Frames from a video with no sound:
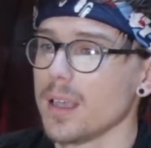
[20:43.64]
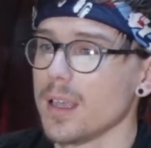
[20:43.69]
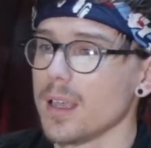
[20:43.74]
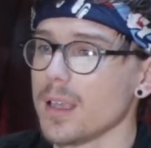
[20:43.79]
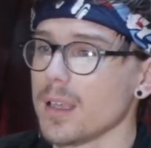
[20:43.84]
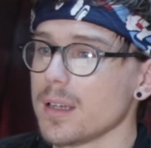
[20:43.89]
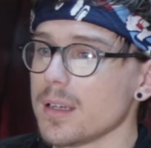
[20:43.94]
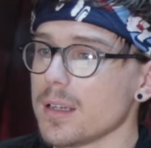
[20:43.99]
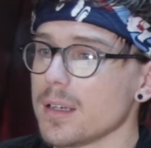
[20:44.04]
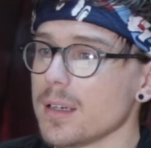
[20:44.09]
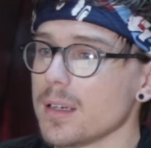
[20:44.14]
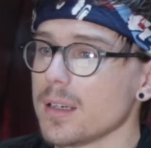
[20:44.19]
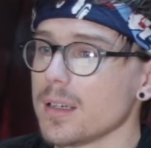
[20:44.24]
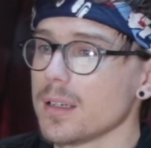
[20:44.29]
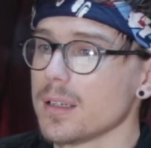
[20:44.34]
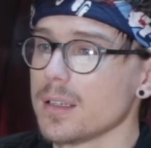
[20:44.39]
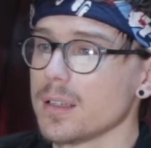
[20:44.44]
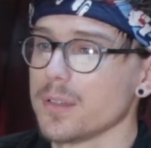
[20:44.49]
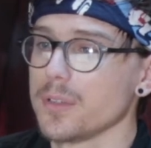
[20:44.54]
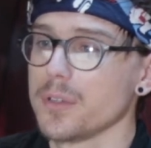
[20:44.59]
And
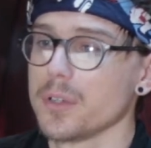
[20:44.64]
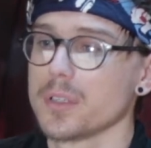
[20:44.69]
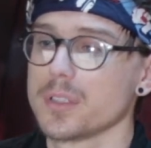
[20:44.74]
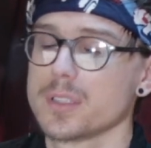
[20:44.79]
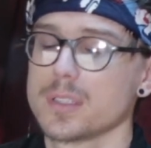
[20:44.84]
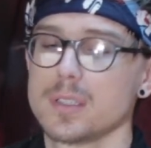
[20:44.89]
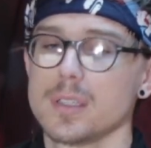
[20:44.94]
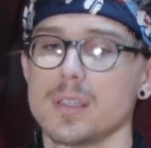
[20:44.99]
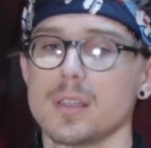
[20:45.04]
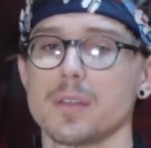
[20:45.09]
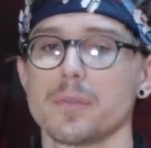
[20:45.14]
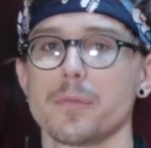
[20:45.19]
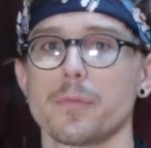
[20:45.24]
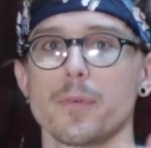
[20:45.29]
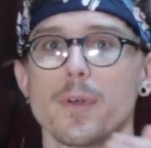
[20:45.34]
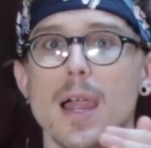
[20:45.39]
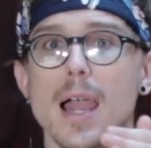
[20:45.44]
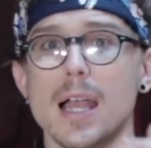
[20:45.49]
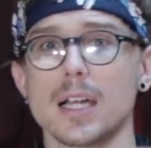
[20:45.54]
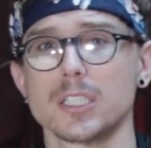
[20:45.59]
you could see the
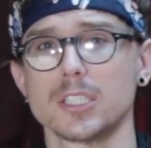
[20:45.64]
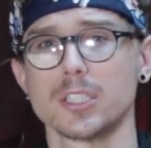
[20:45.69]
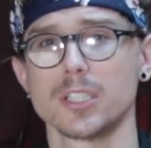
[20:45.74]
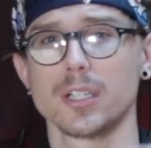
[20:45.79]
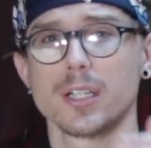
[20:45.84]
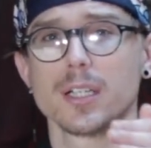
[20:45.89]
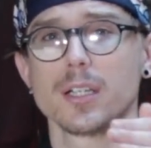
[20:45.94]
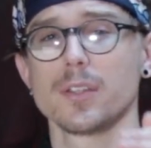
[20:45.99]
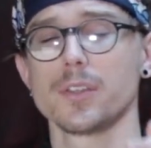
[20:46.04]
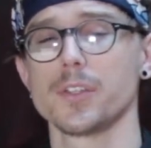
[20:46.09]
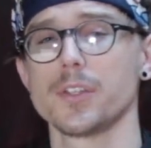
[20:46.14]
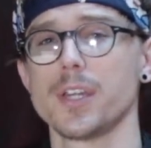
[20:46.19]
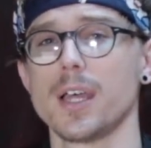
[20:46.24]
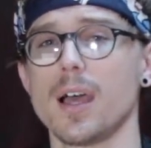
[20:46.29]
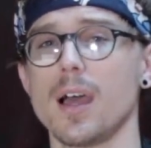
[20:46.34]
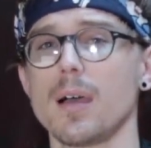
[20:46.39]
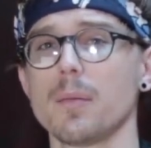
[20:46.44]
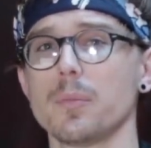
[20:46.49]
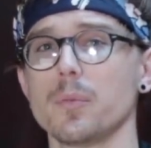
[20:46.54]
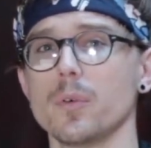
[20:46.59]
fracturing on the
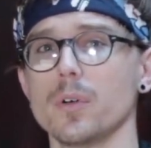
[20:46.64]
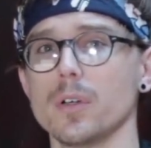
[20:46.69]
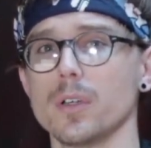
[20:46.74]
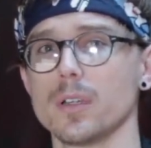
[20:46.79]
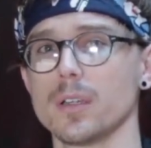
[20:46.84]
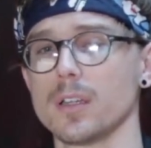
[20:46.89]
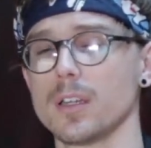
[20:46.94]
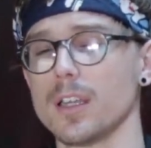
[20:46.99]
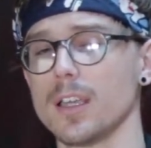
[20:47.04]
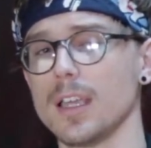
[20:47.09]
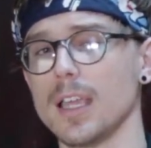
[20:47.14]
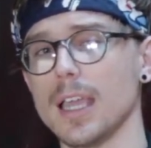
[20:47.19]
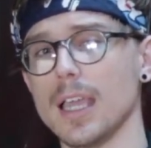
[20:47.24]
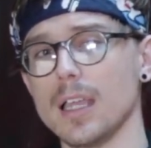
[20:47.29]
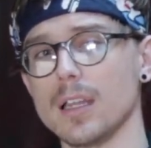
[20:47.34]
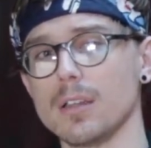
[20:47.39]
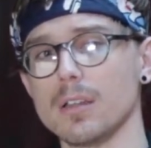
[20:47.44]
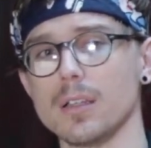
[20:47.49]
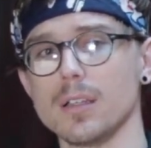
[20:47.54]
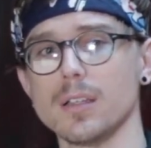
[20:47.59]
top one
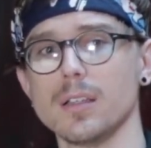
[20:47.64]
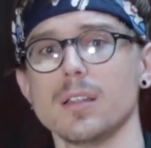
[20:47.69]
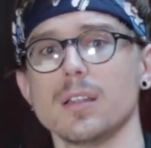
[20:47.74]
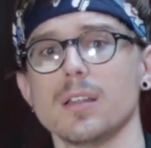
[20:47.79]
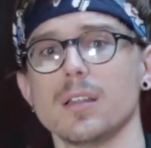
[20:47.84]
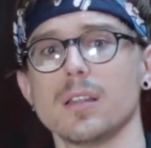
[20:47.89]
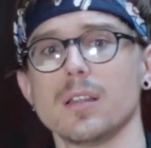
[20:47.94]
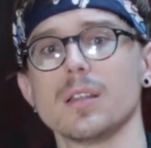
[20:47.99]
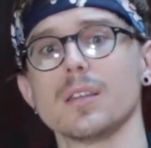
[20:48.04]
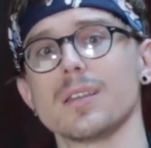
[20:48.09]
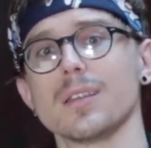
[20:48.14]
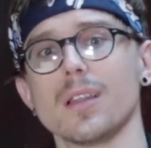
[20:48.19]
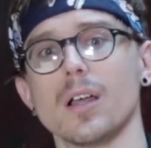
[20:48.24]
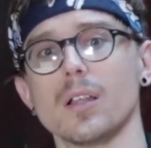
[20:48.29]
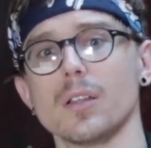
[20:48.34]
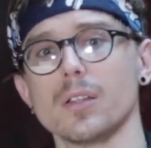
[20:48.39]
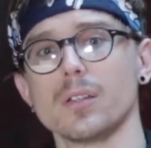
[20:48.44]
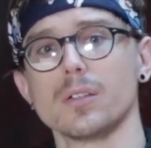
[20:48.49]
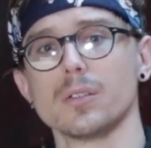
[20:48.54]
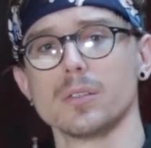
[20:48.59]
and
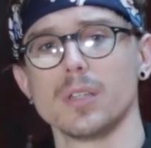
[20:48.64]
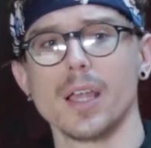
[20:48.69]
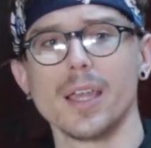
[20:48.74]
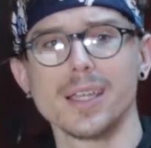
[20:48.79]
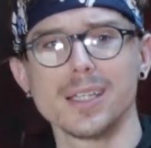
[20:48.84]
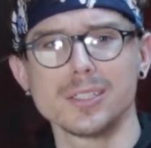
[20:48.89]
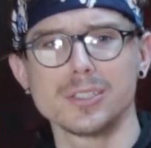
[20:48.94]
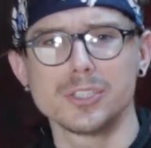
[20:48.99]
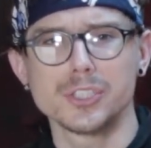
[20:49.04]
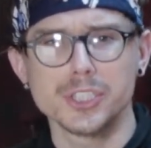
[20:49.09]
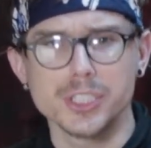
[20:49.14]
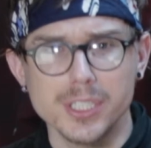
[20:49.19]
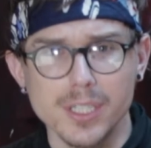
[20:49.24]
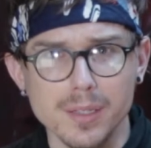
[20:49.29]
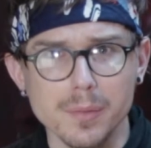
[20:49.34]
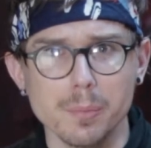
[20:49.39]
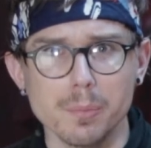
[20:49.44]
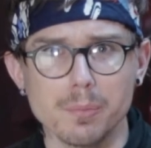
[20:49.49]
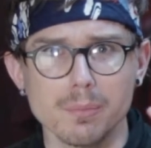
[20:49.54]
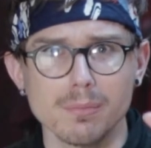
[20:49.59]
a little like
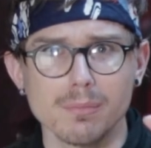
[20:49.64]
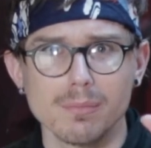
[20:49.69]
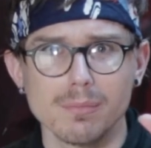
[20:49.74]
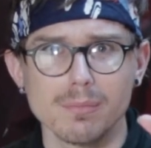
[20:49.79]
chip